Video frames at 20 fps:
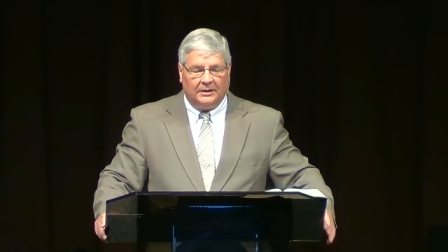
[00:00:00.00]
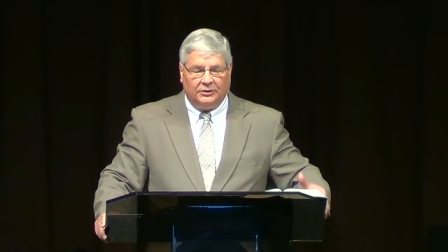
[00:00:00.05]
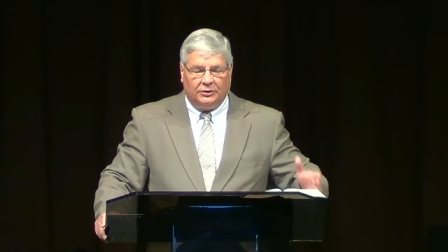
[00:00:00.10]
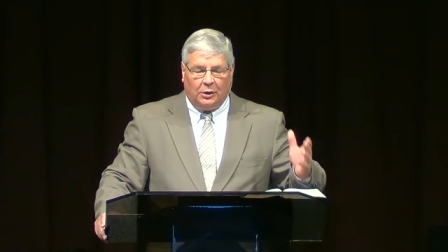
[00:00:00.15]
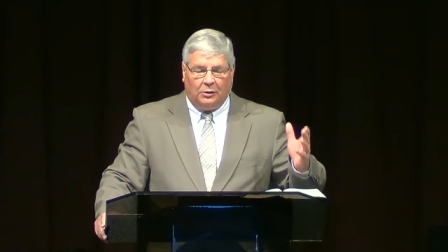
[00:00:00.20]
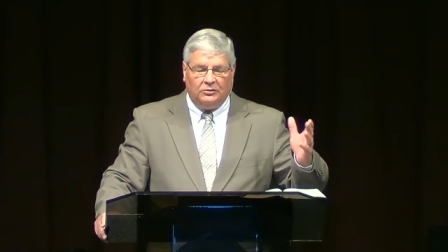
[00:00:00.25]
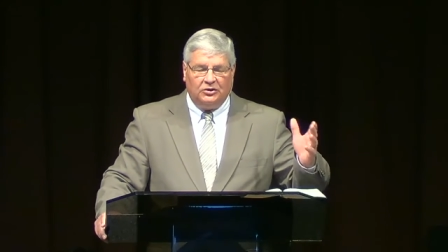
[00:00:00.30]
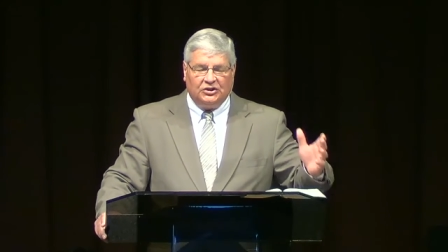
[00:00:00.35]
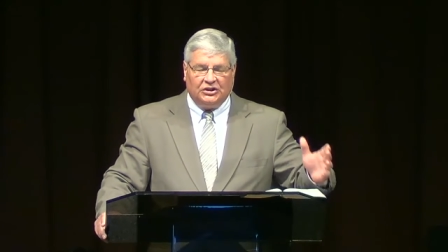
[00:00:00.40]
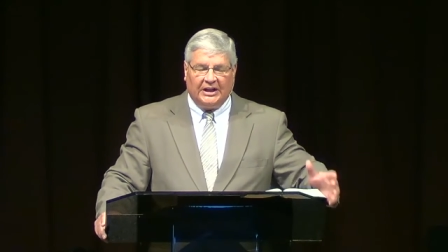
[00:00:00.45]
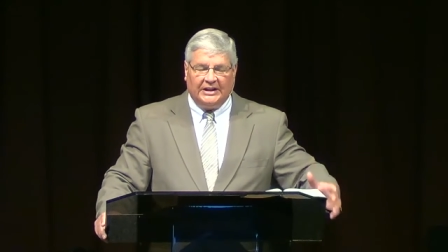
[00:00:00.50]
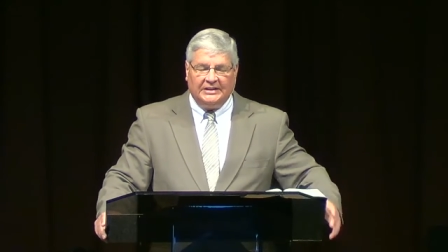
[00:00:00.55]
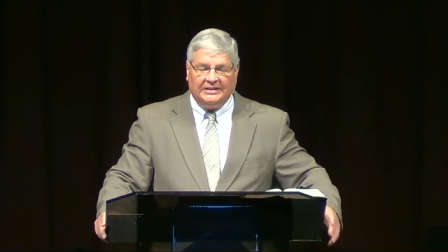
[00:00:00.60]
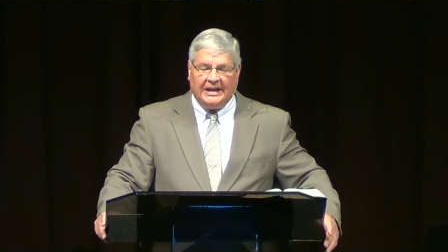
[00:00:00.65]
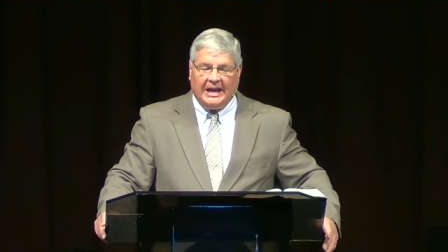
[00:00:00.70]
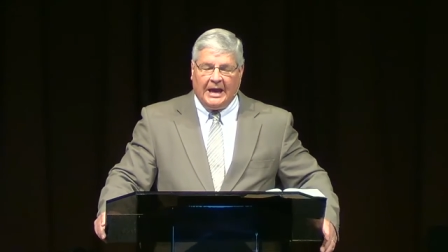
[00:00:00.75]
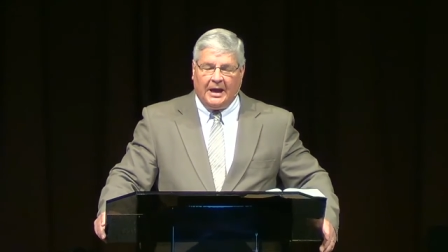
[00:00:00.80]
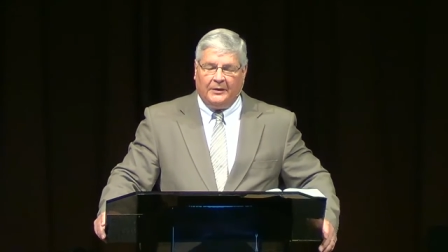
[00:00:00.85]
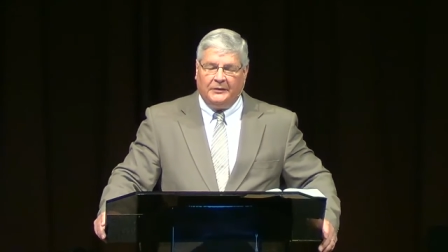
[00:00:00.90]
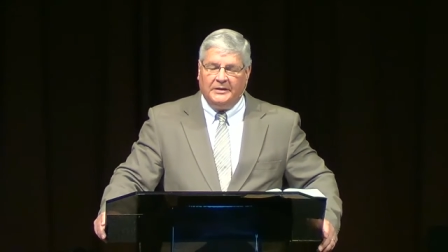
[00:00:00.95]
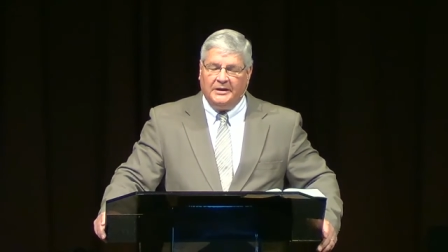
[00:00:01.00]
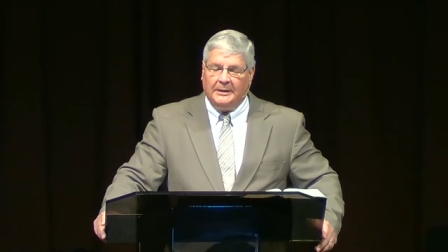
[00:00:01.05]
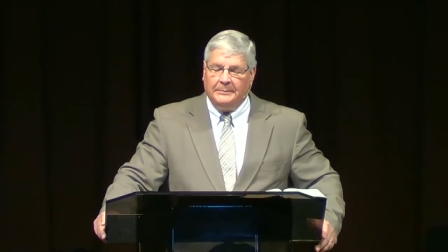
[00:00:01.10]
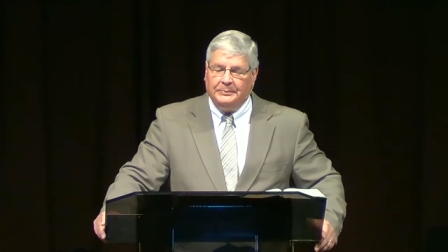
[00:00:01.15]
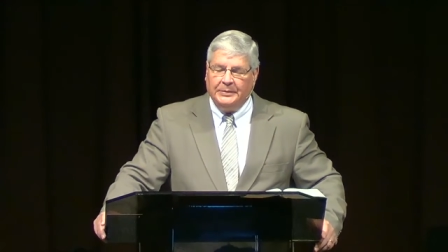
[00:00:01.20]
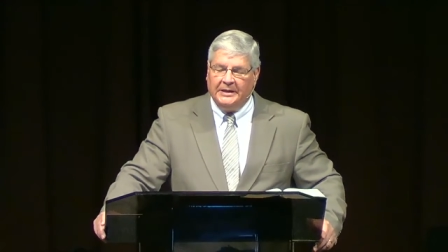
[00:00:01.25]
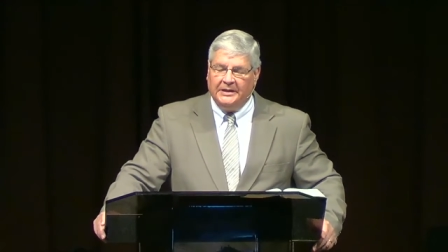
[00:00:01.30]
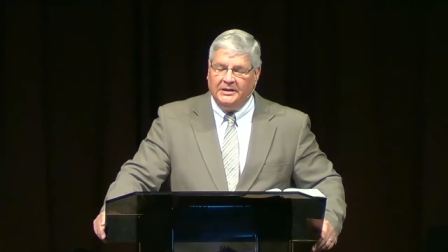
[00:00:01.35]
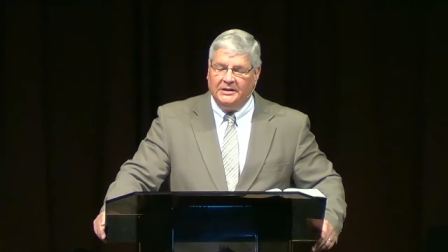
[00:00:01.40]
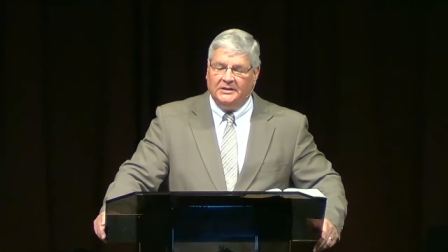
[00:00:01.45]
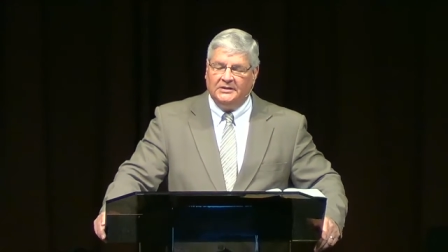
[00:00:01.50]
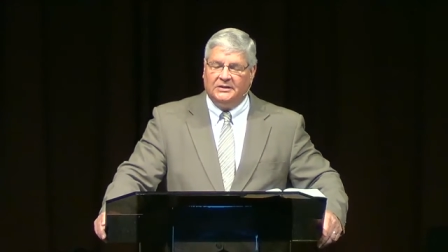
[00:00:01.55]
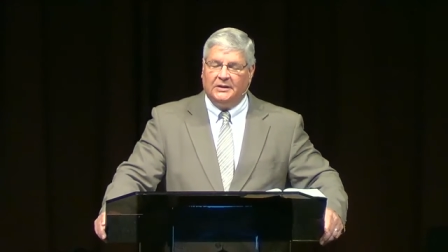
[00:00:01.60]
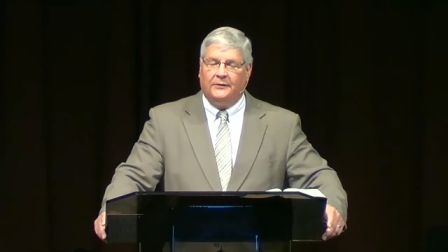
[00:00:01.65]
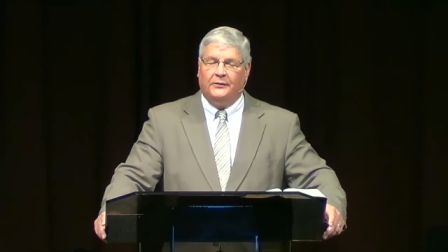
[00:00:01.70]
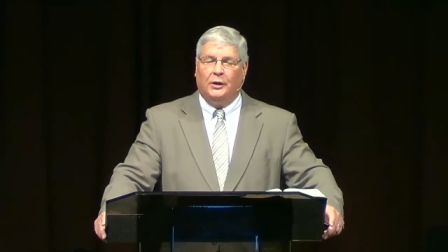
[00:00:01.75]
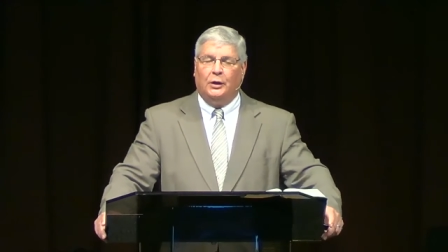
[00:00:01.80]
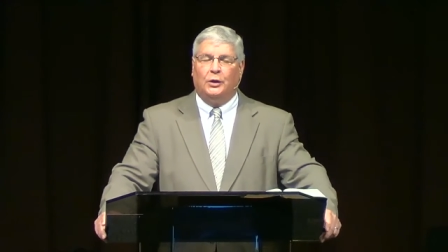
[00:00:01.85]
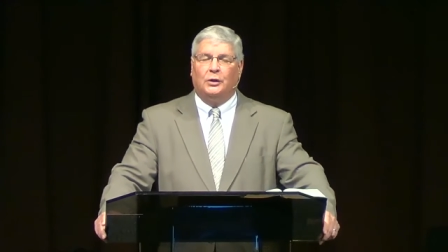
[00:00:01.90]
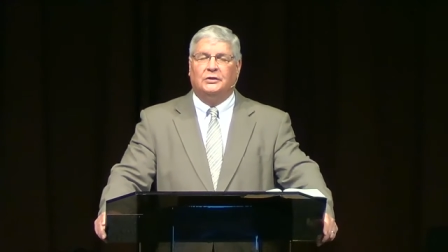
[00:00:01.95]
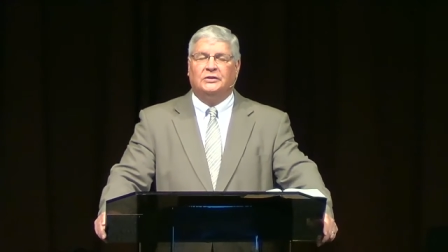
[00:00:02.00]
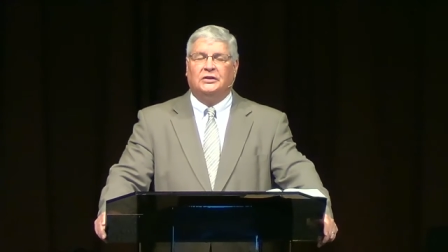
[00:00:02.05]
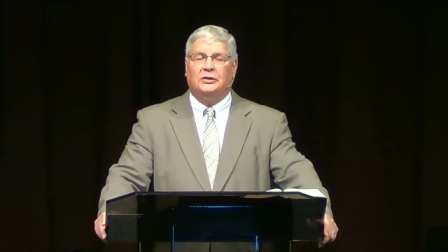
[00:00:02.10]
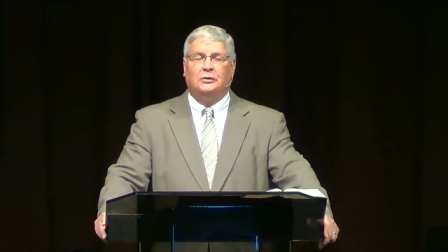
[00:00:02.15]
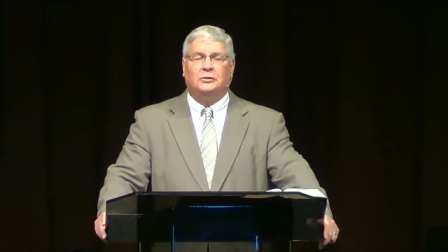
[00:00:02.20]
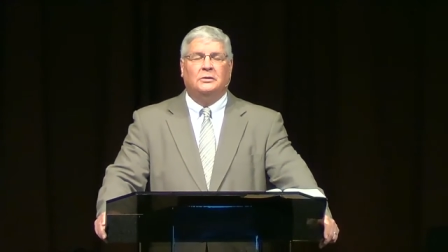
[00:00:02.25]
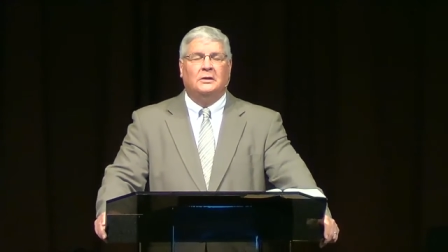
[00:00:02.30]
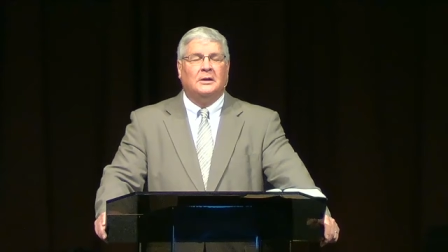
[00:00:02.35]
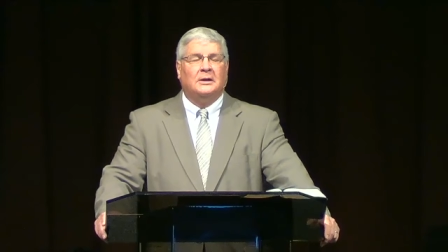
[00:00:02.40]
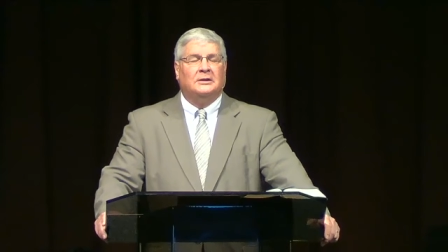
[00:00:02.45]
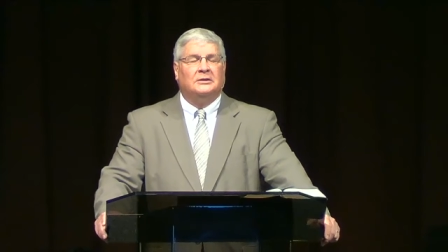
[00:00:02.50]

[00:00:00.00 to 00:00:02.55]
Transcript: Don't shut down the opinions of those whose